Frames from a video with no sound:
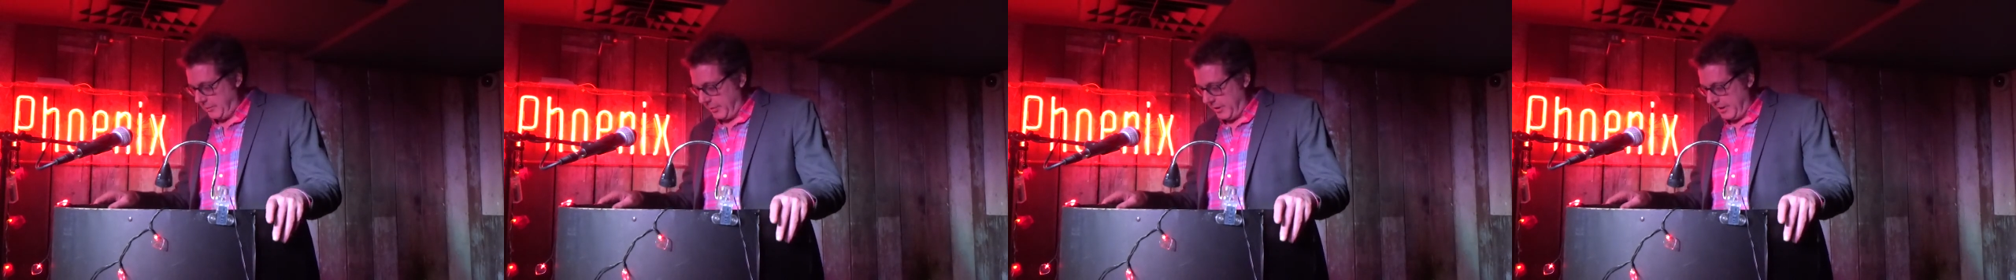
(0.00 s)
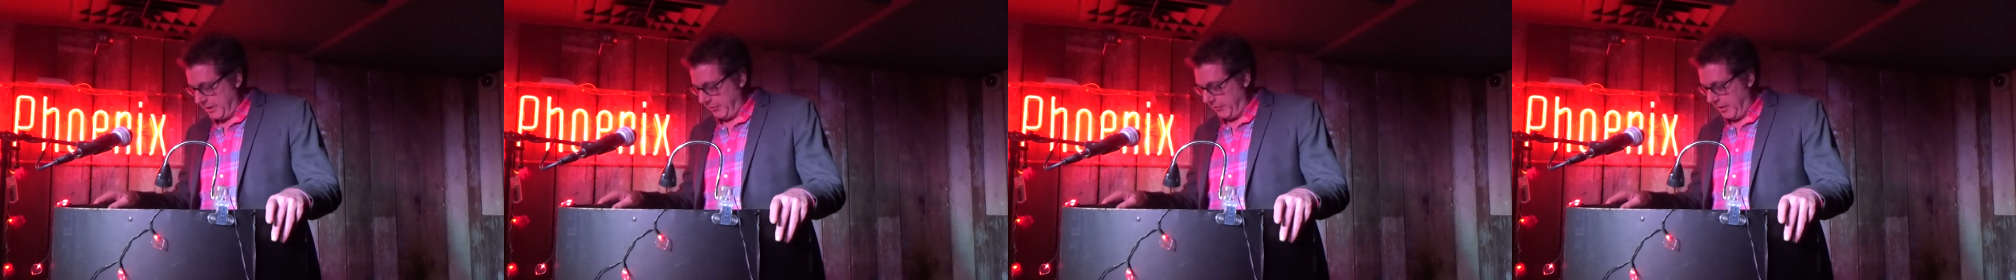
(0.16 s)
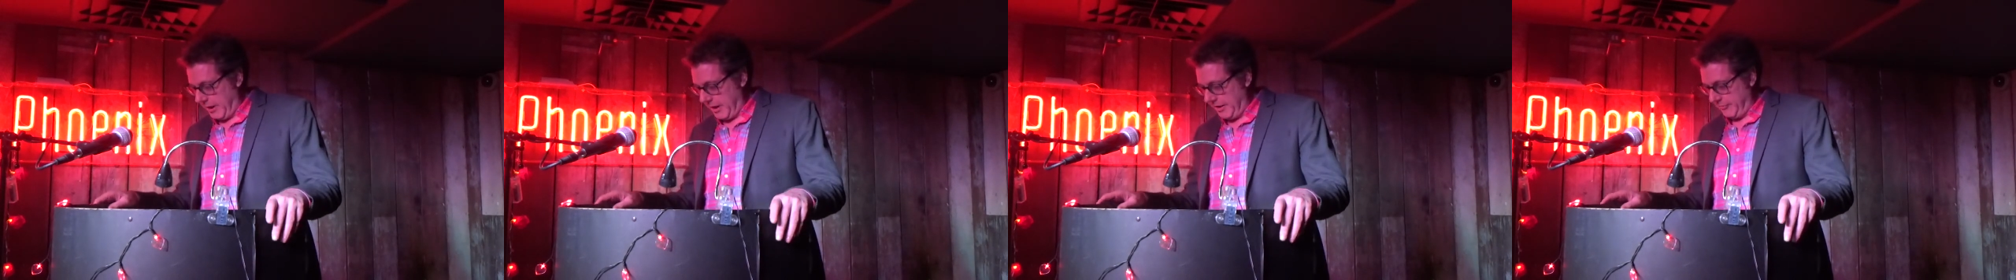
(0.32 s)

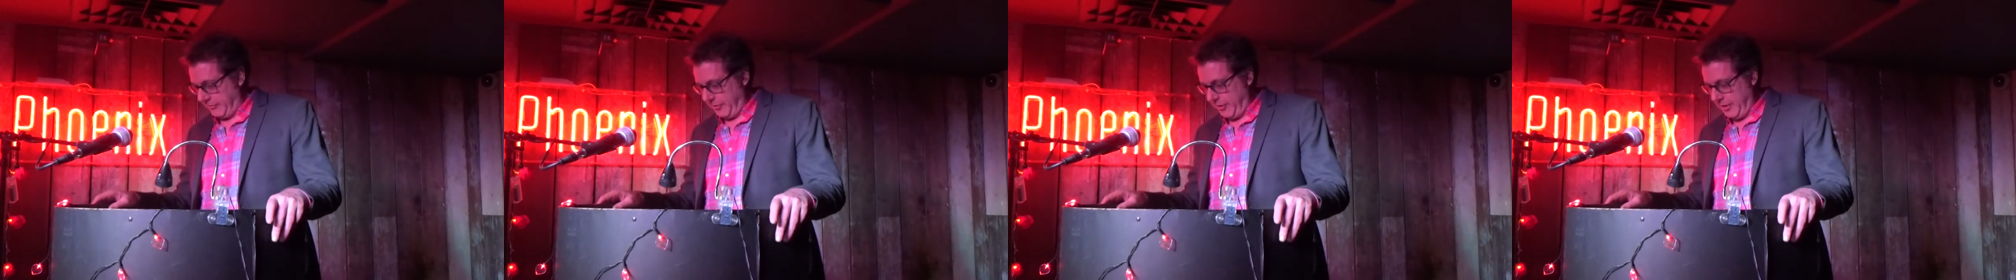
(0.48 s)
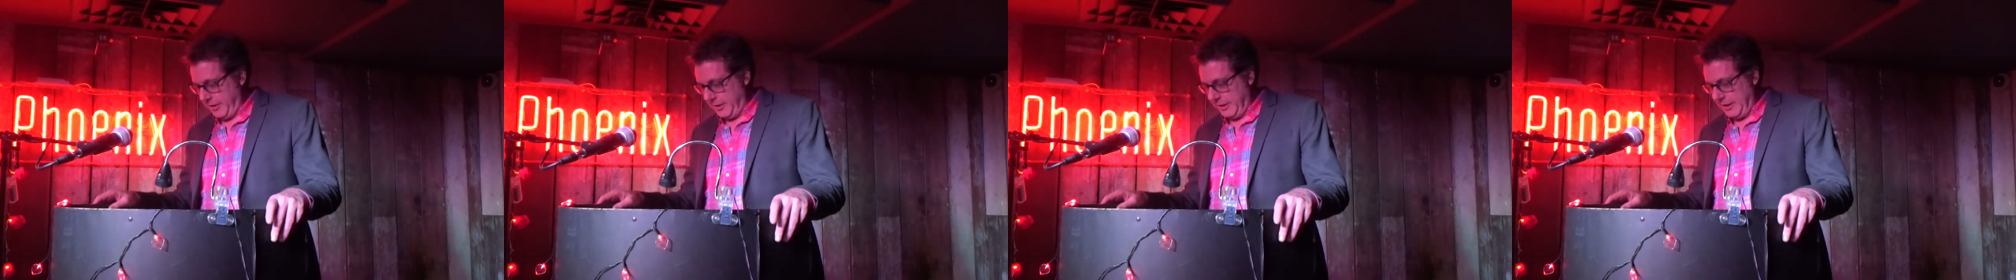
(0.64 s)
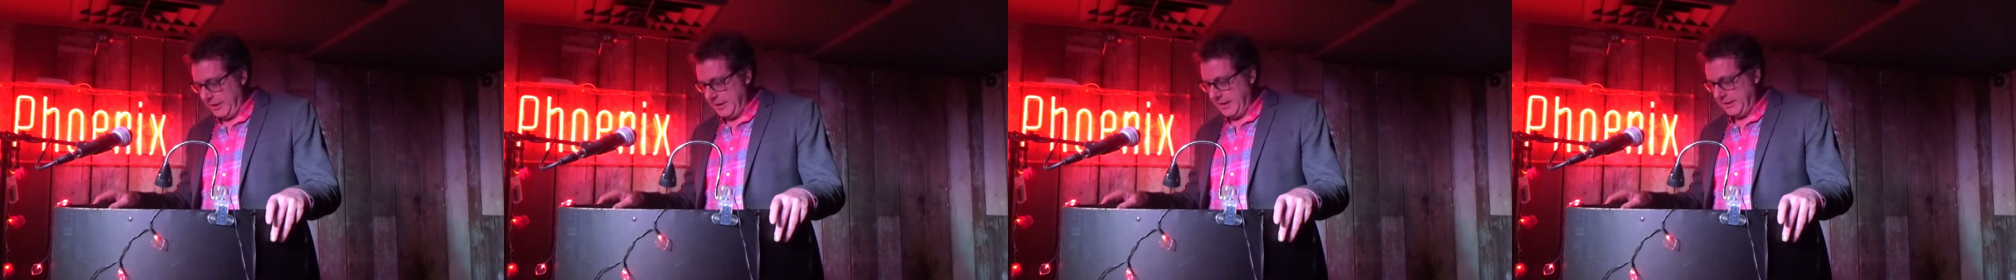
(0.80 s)
we arrive
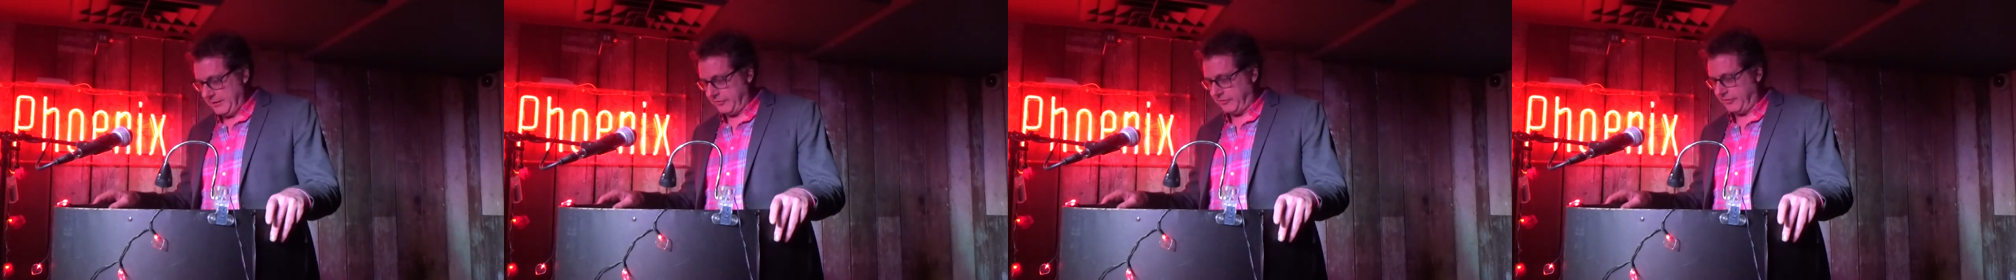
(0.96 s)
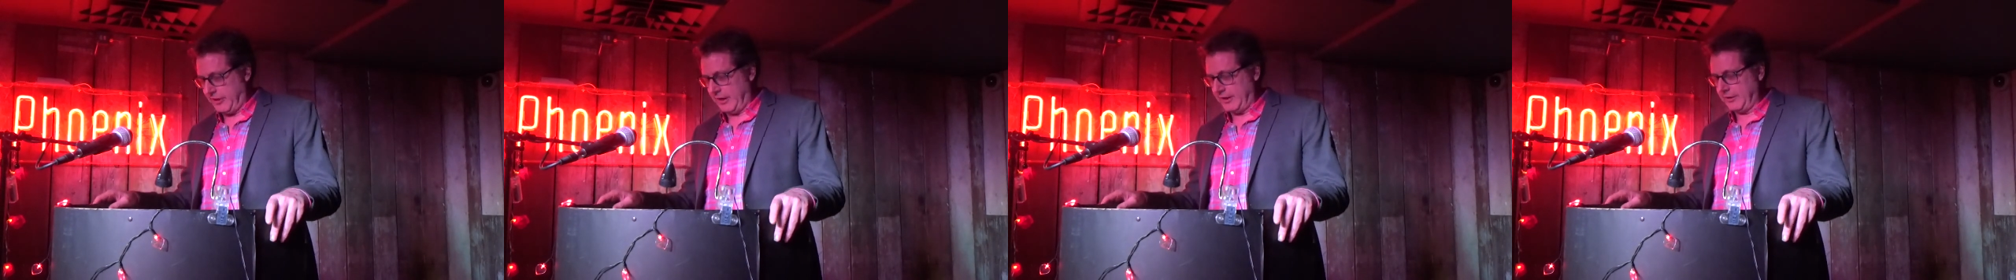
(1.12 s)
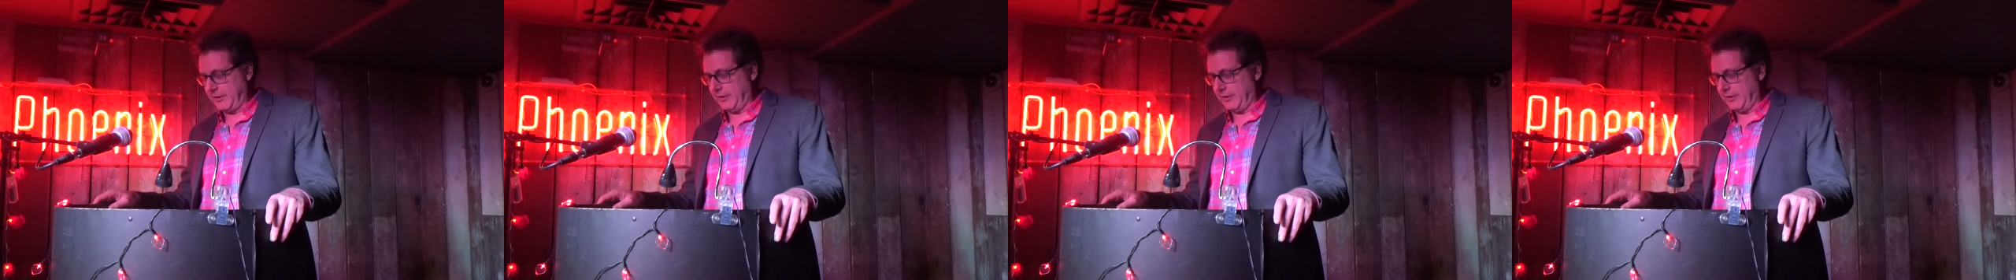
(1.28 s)
early, ascend